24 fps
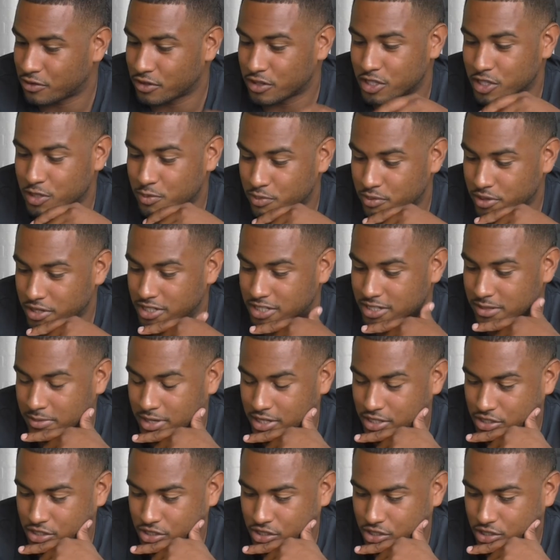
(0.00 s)
the spring
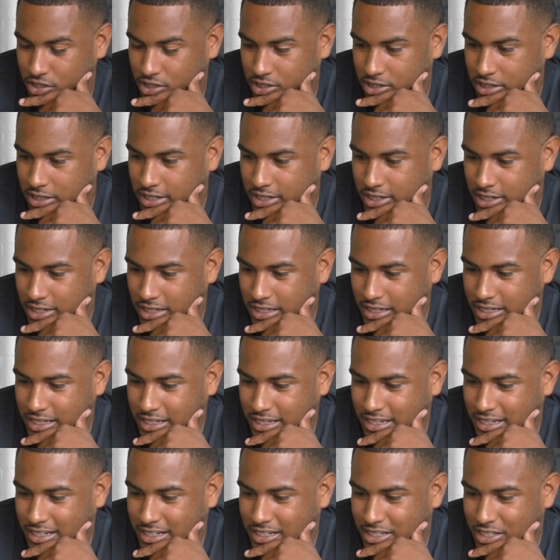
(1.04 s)
semester,
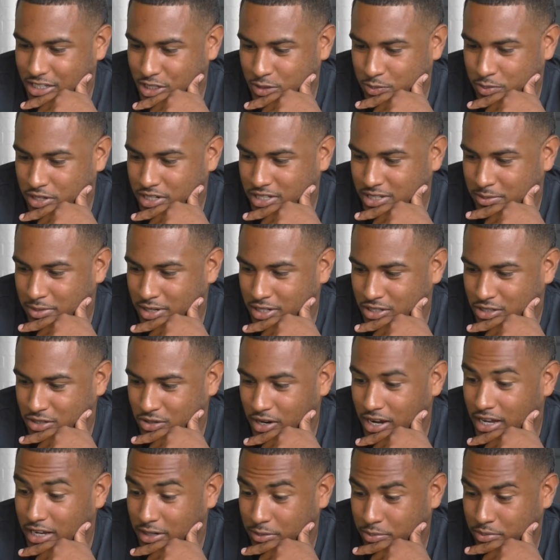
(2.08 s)
and in the spring semester I
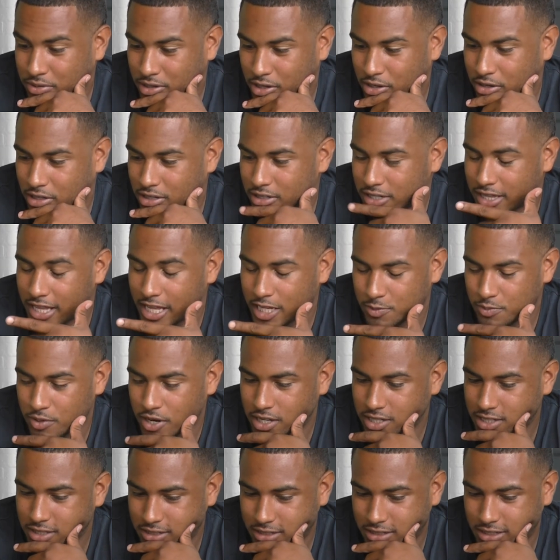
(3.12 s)
had a class
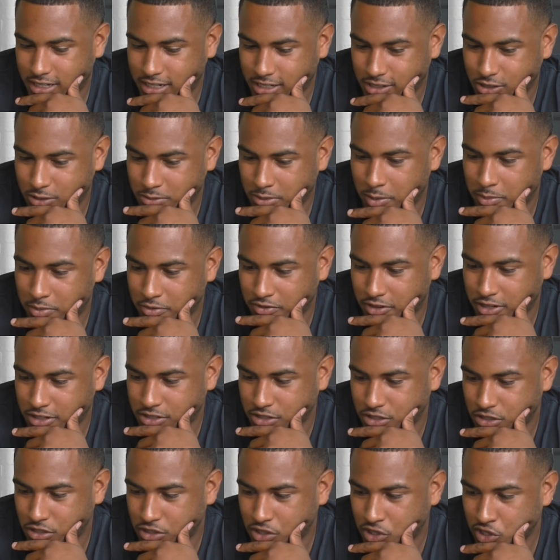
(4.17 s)
project, and I told my
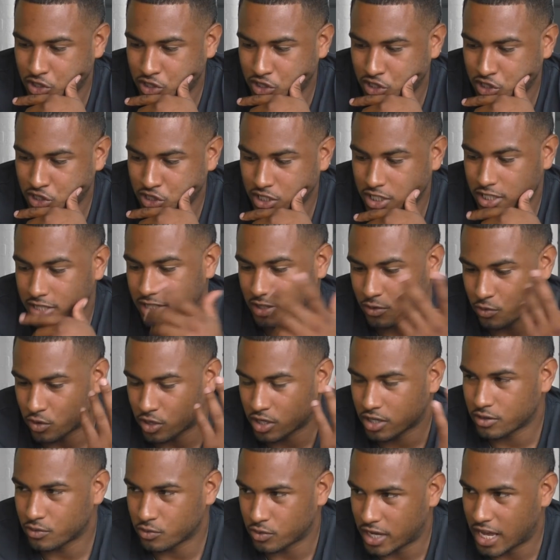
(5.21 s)
professor, listen,
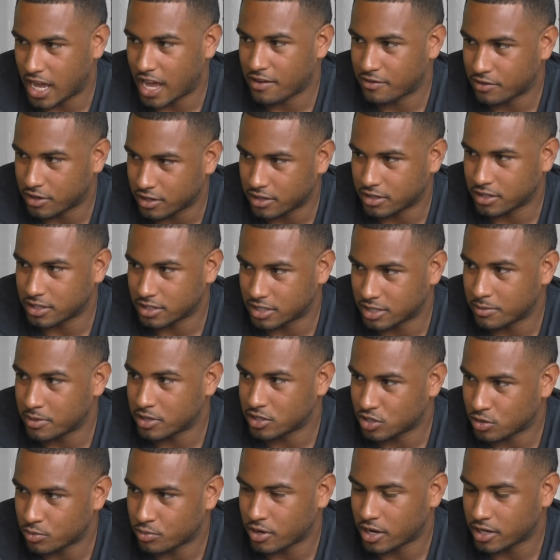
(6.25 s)
we have a
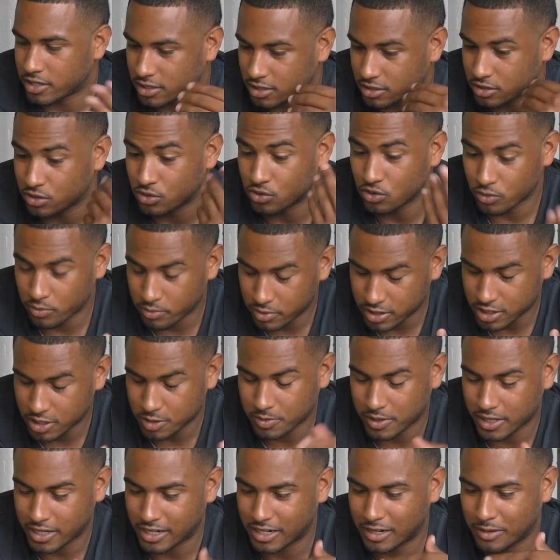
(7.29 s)
semester project to do a business
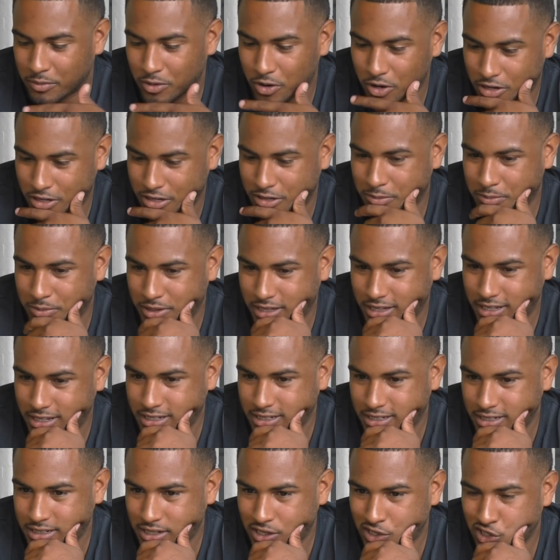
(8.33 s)
plan and a marketing
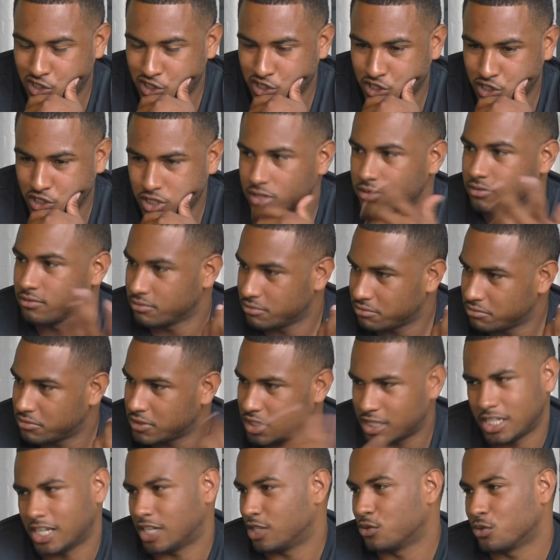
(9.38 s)
plan.
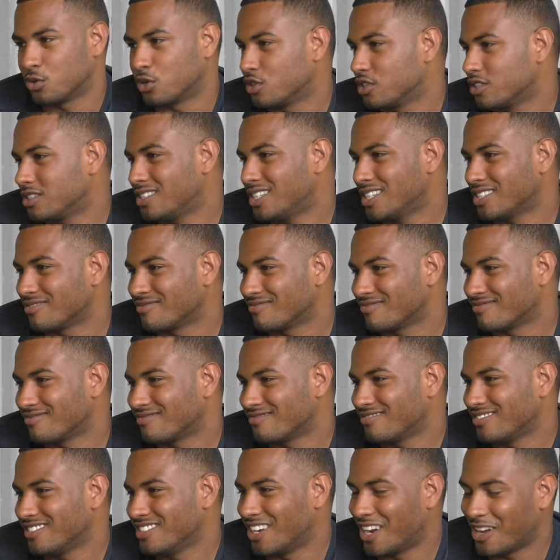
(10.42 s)
can I do it on this thing?
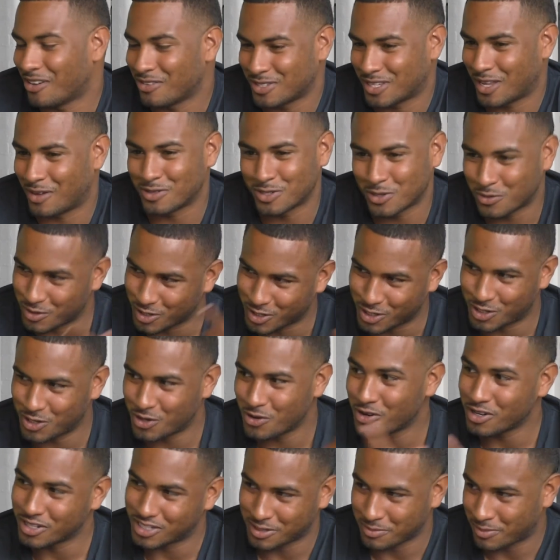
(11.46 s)
You know, I was already
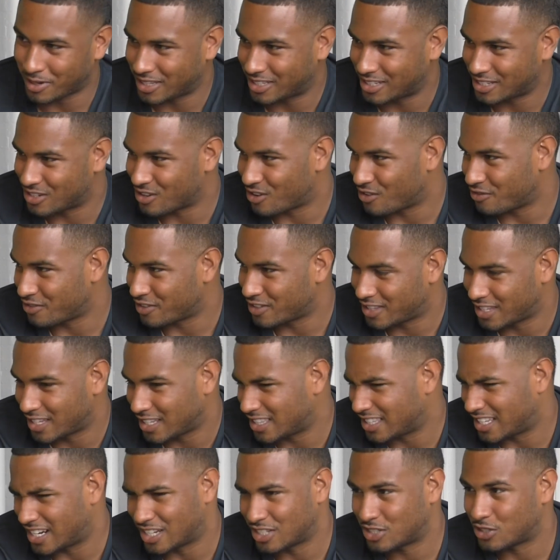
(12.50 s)
curious about this coffee thing
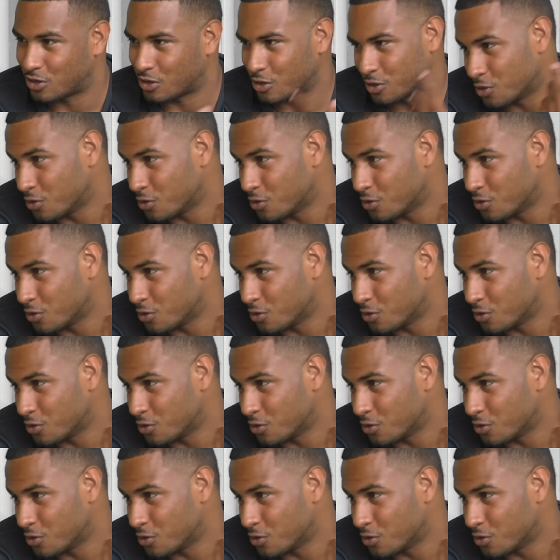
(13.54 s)
that I started